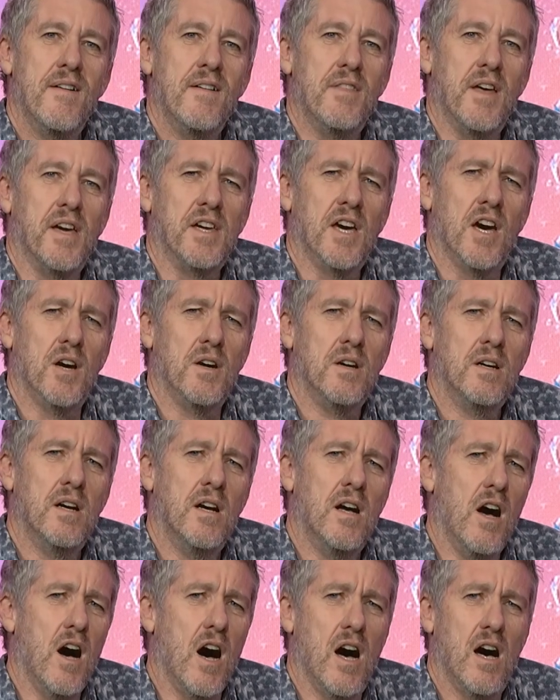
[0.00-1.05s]
They go,
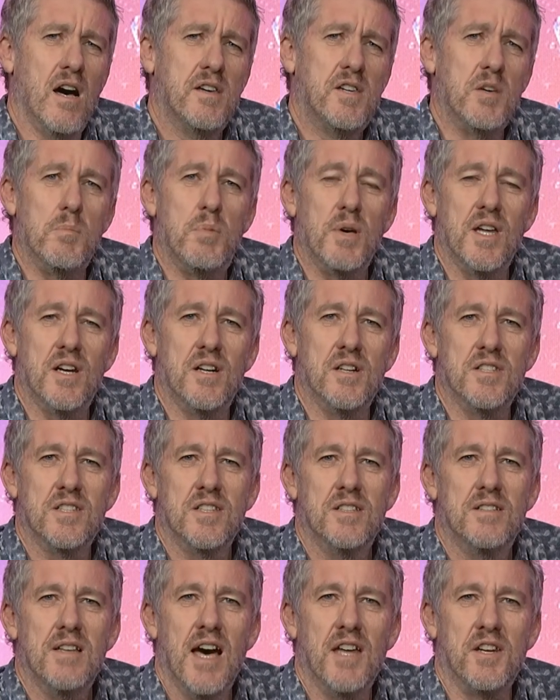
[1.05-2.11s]
competitors
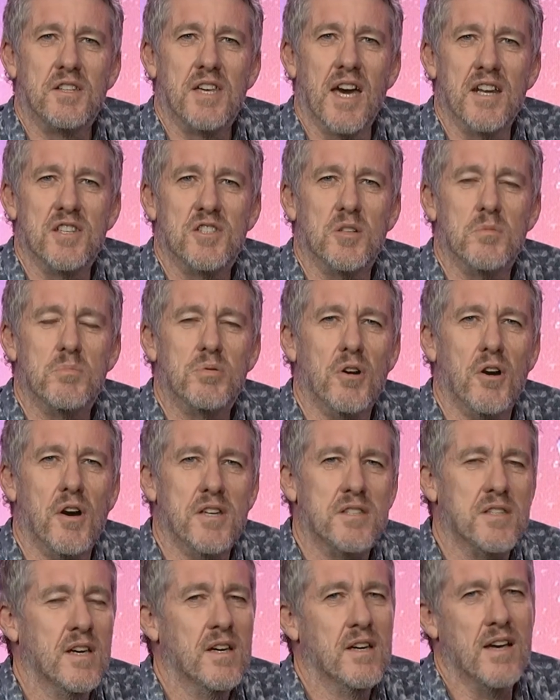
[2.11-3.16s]
undercut us on
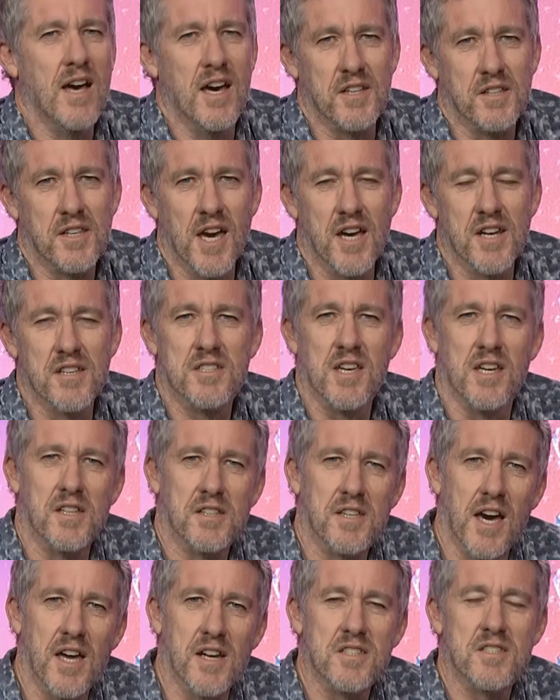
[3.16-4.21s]
price, undercut us,
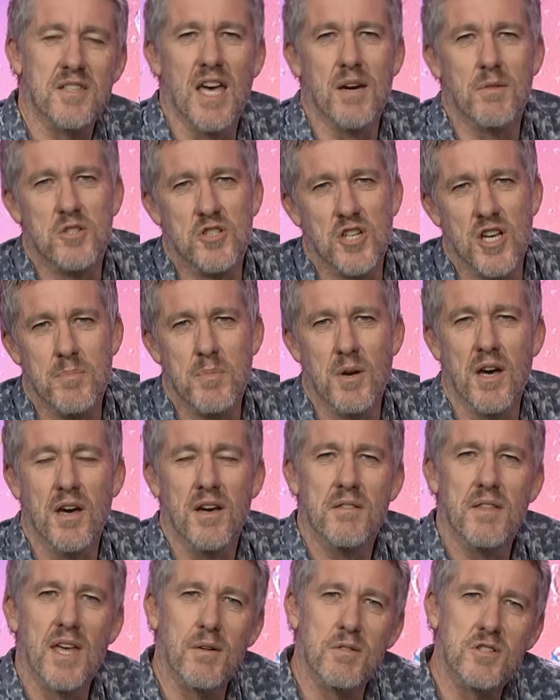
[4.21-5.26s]
they were cheaper.
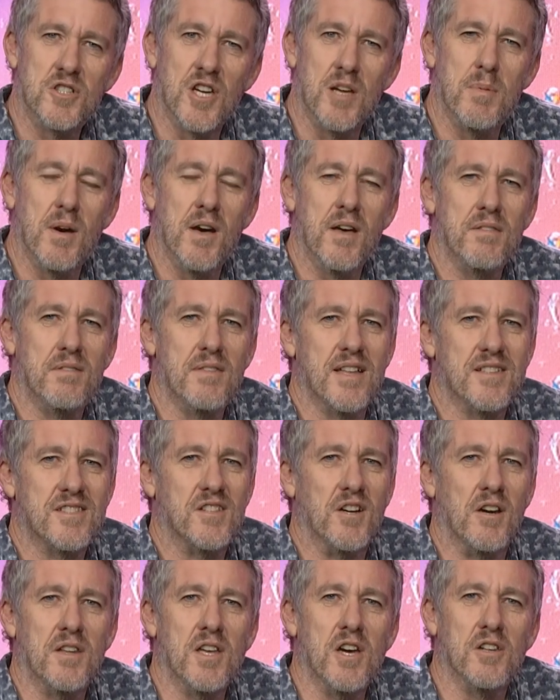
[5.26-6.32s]
That's
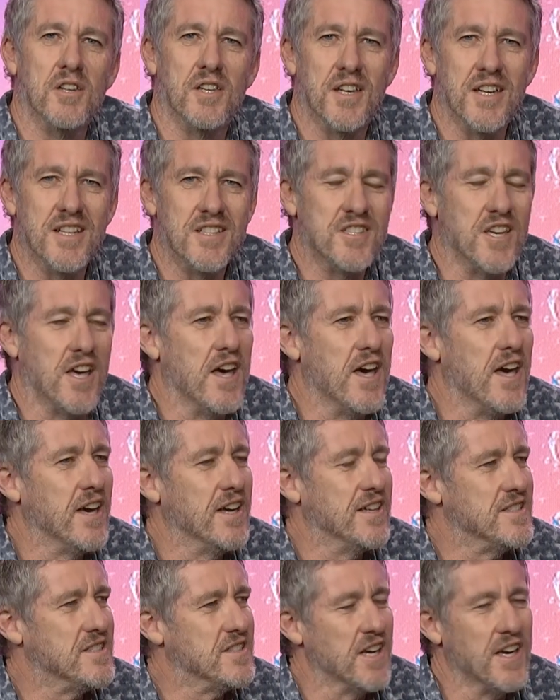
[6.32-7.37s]
kind of the only answer.
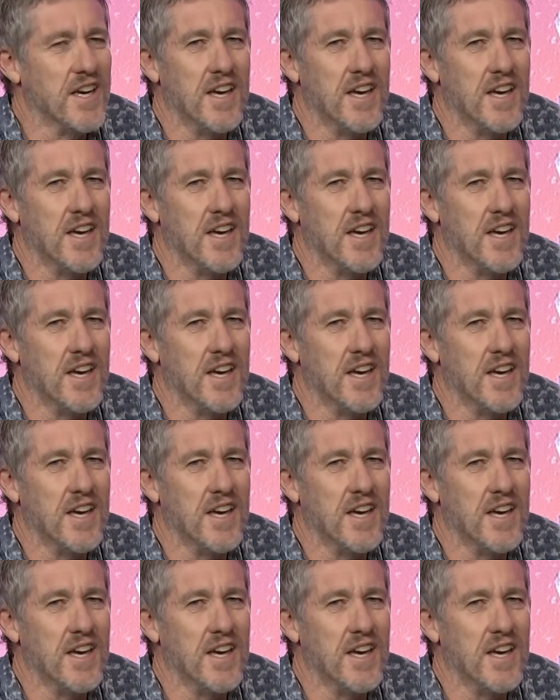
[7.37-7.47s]
And